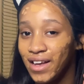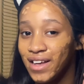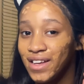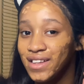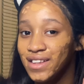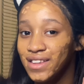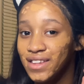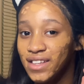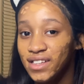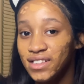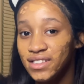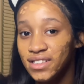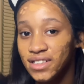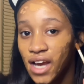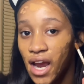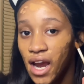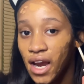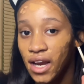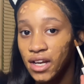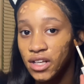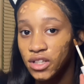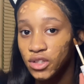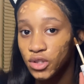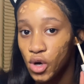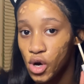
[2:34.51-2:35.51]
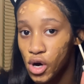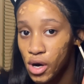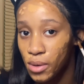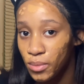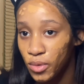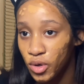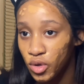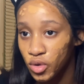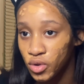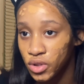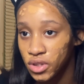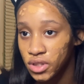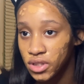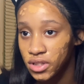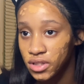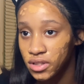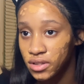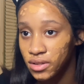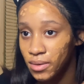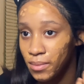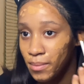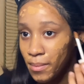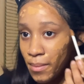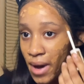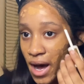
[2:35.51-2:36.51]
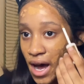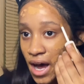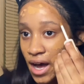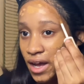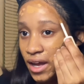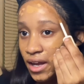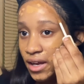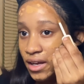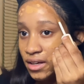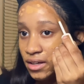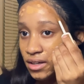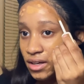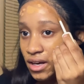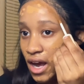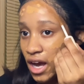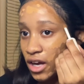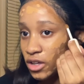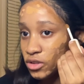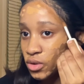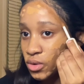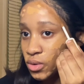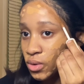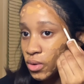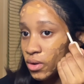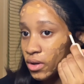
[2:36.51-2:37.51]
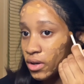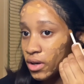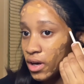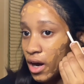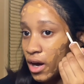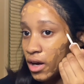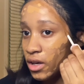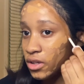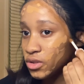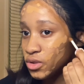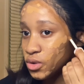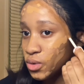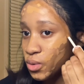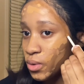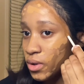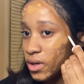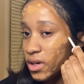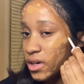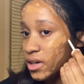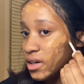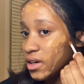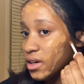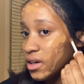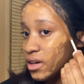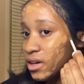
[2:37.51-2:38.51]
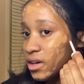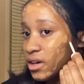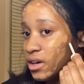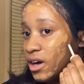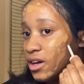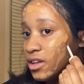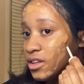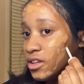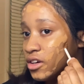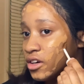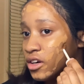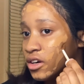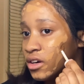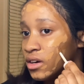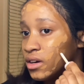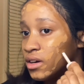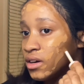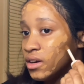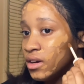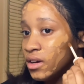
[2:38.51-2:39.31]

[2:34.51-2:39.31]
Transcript: this shade is almost my natural contour color.